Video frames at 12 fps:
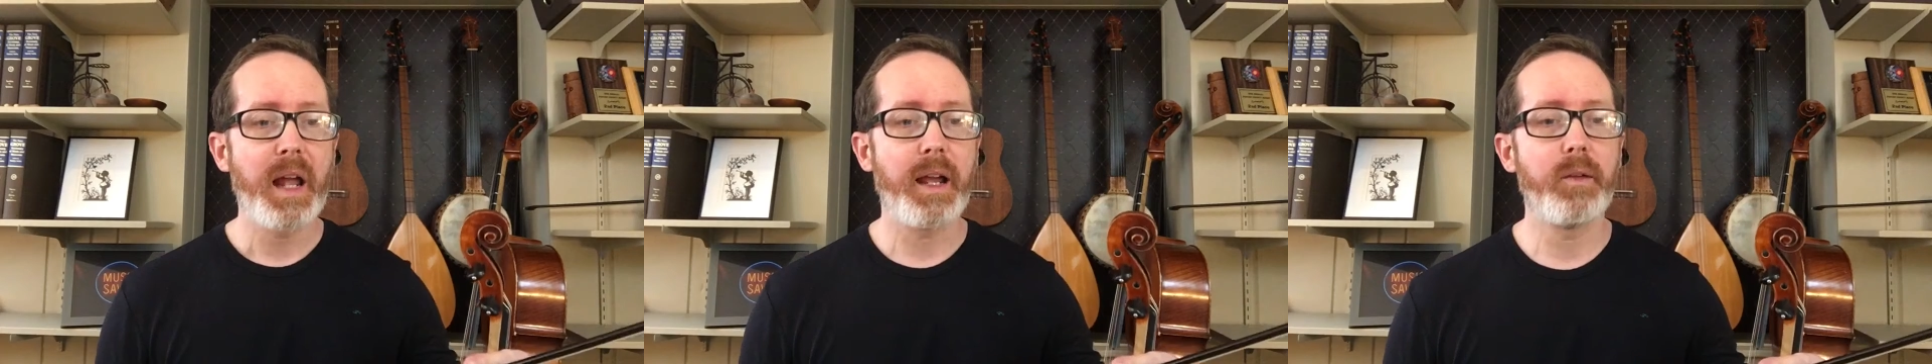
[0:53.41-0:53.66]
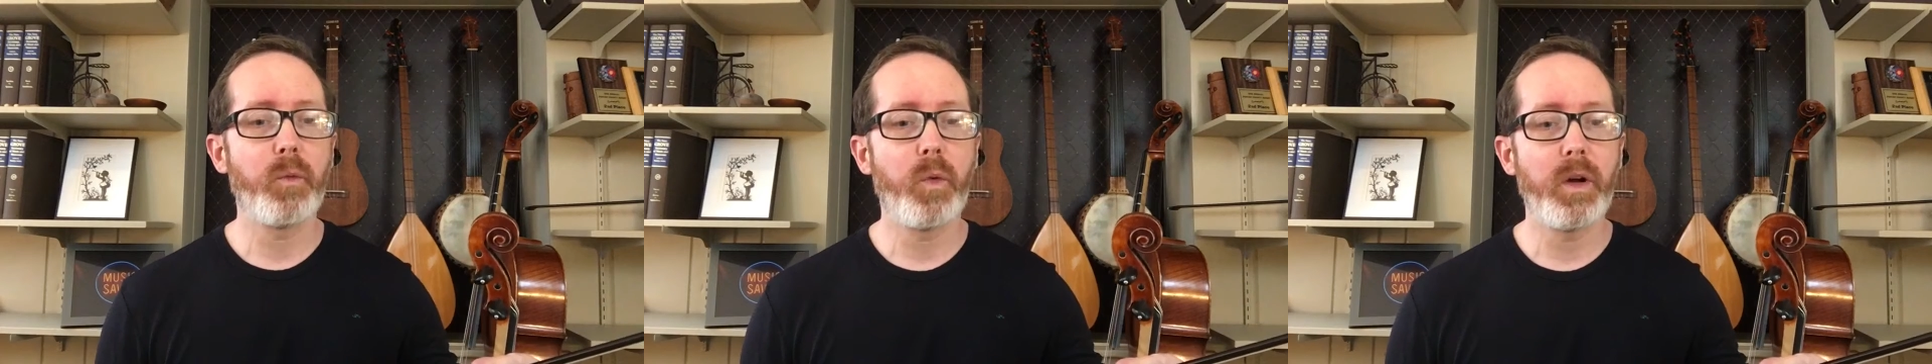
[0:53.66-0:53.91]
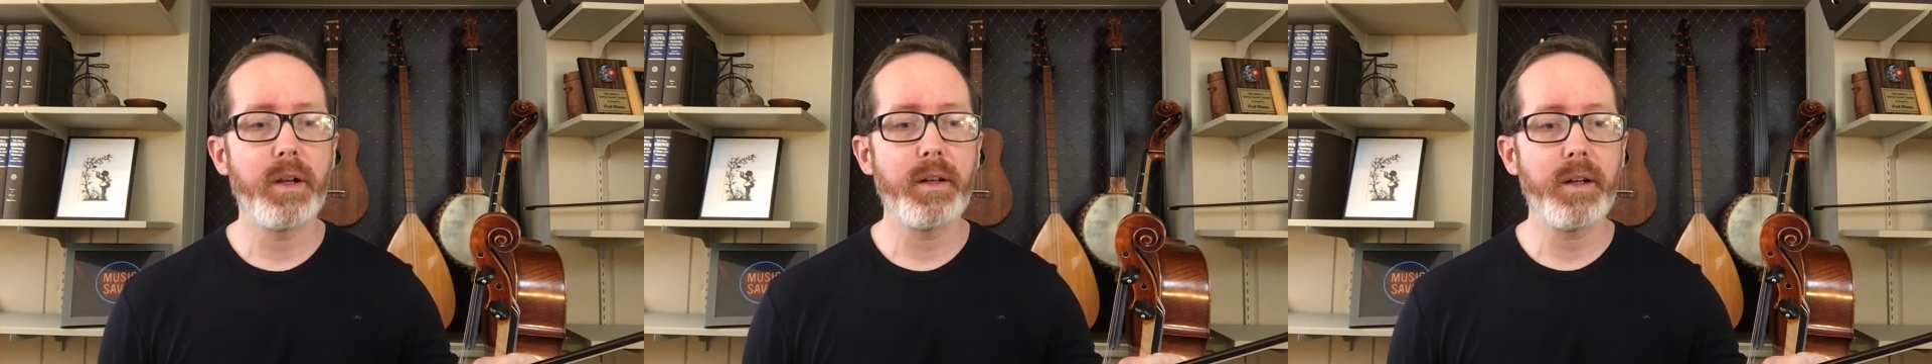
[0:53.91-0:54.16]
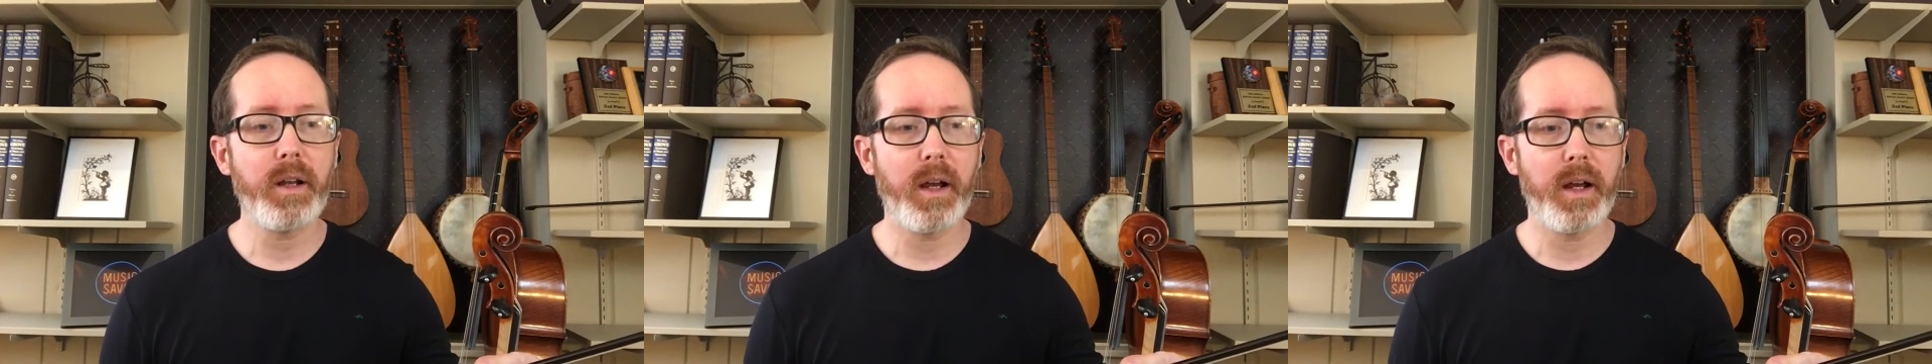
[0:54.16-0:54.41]
And
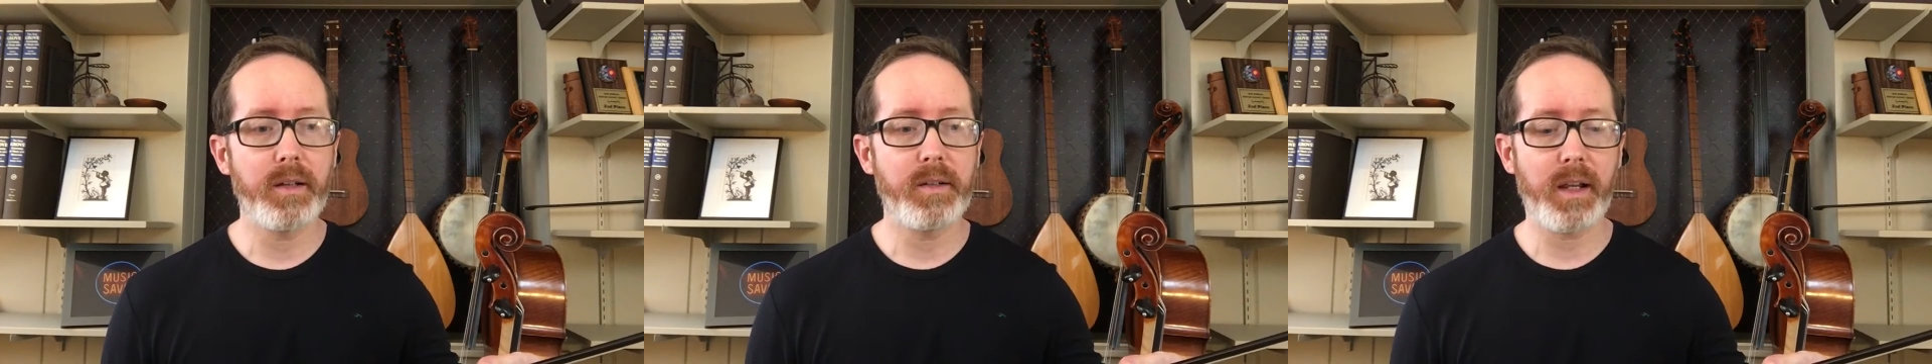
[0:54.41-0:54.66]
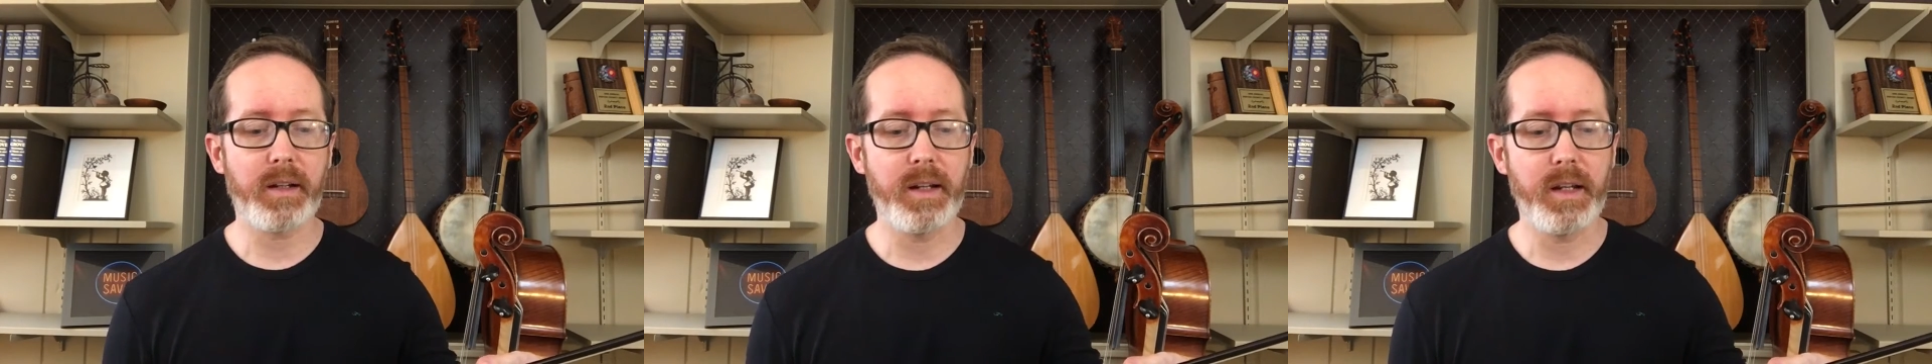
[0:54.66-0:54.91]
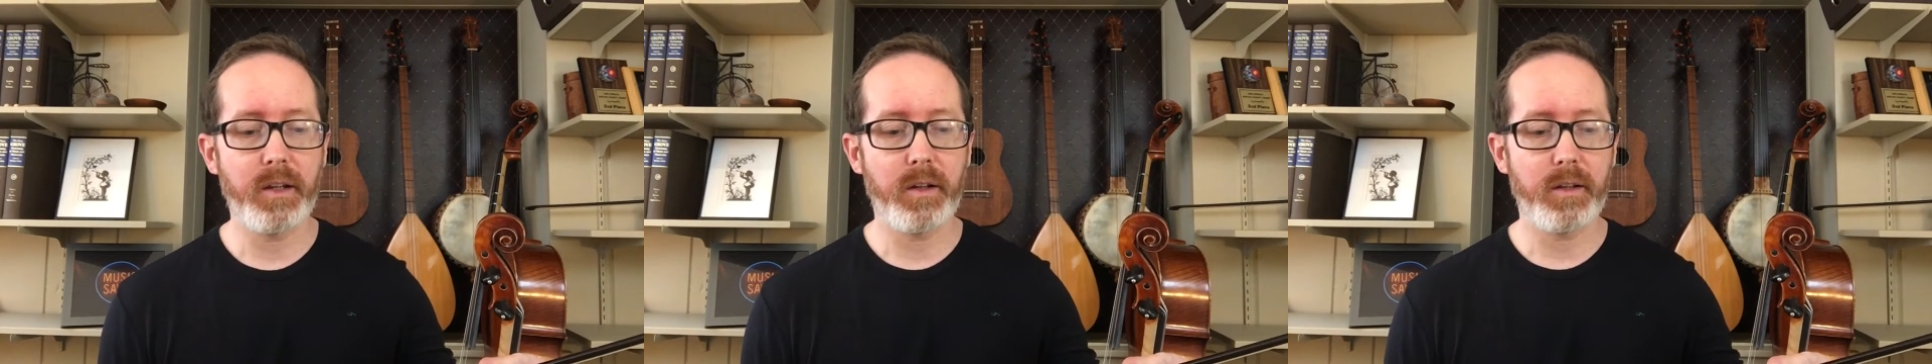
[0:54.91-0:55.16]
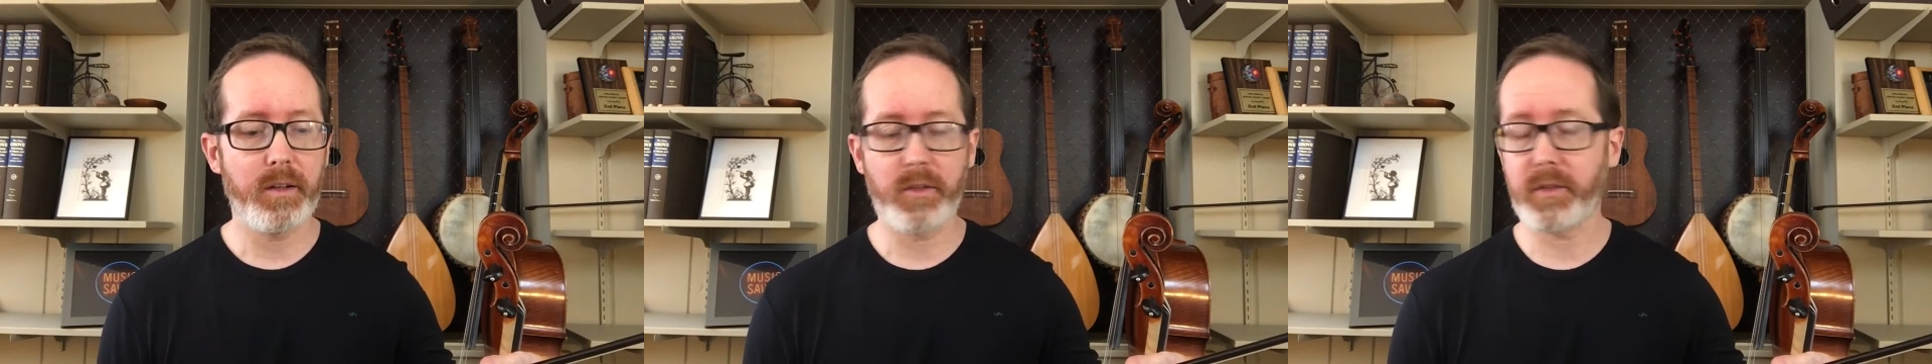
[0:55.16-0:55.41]
one uh, technique,
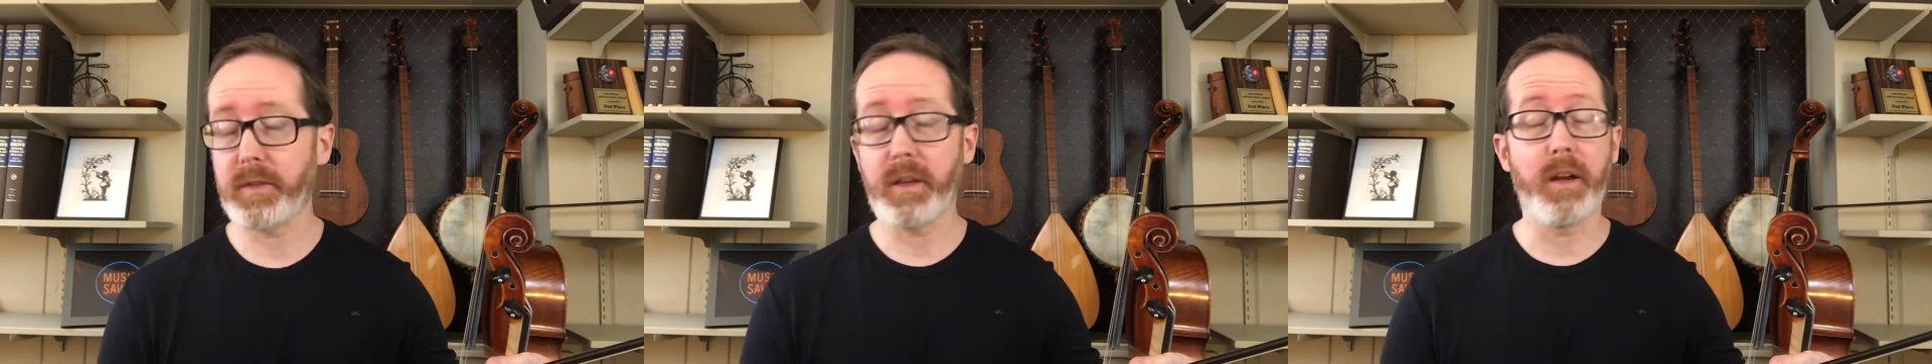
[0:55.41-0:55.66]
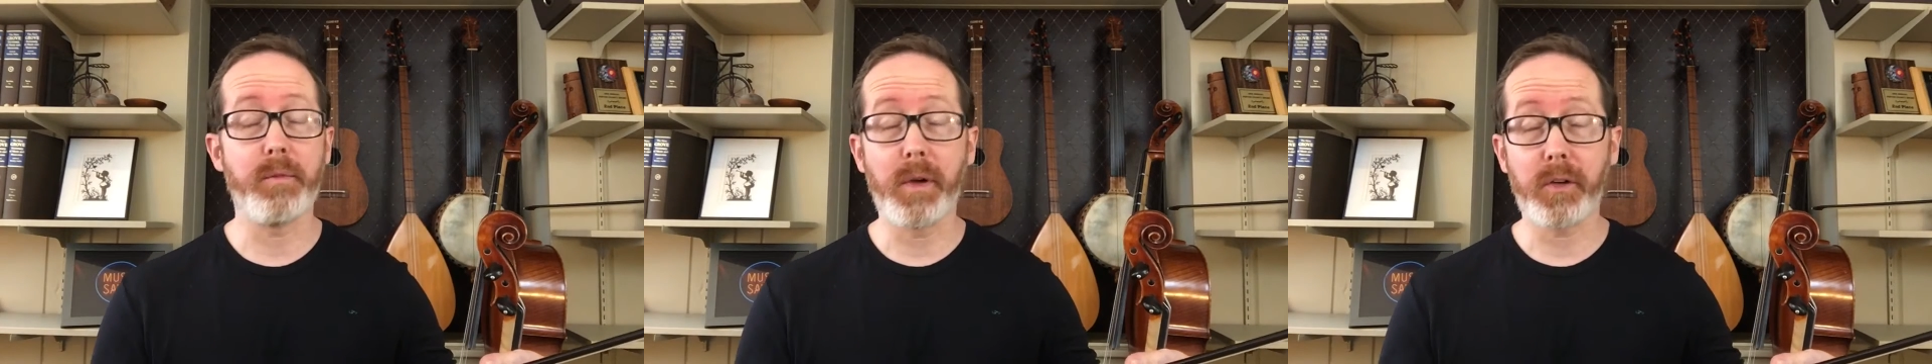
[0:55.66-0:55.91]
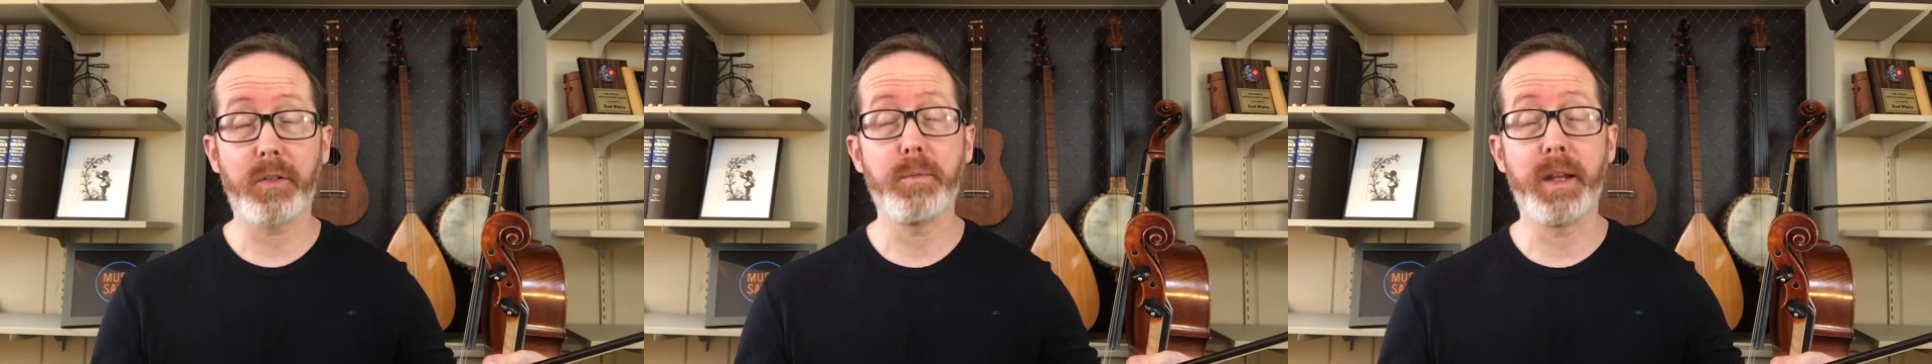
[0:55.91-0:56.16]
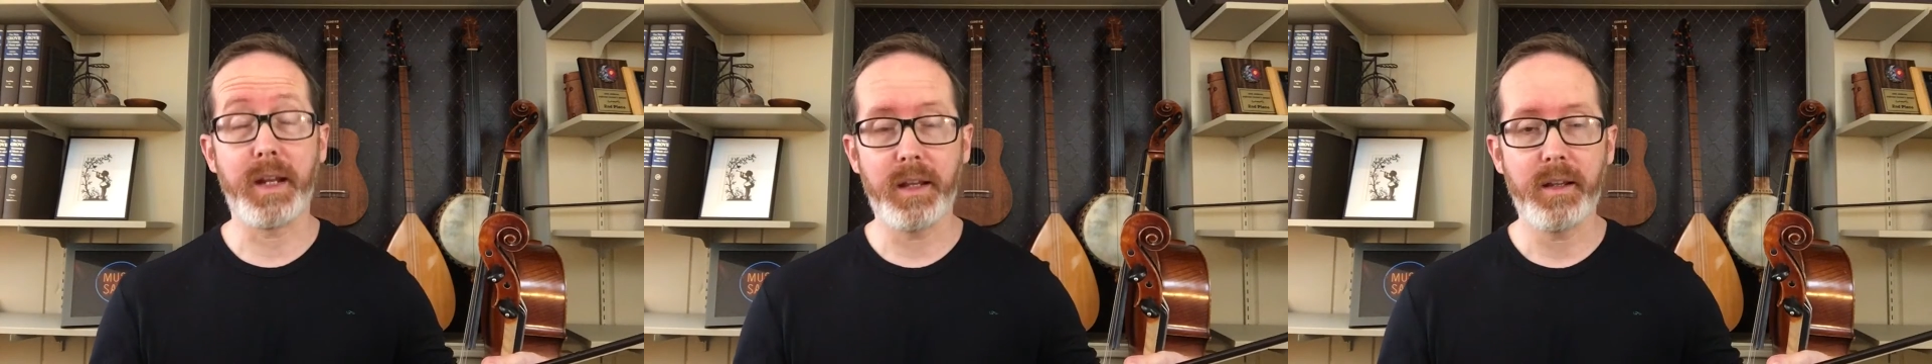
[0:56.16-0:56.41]
there's amongst
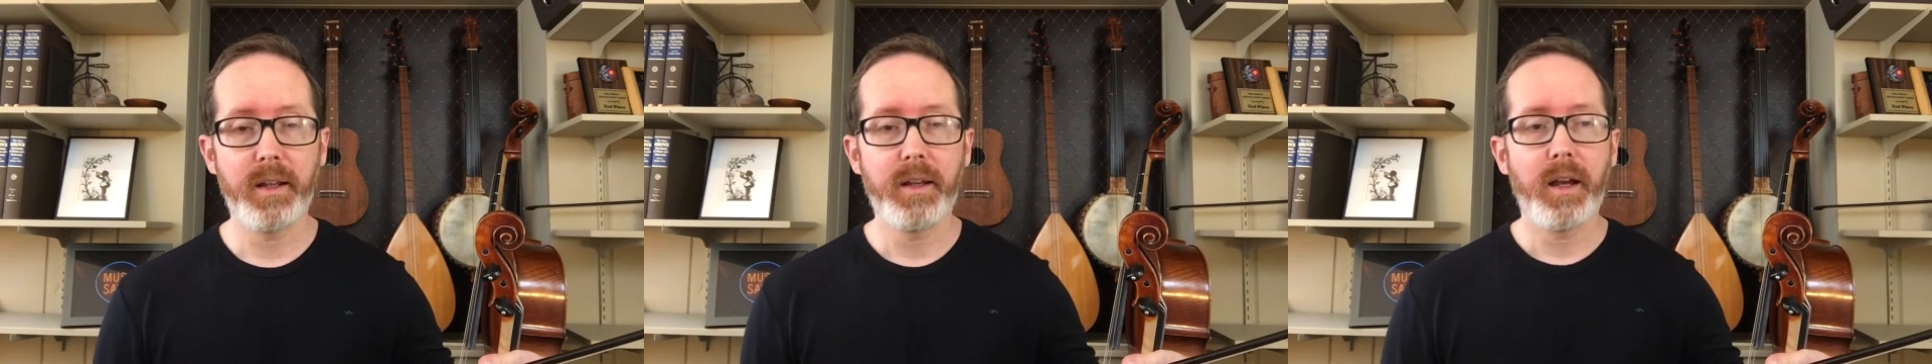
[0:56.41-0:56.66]
many,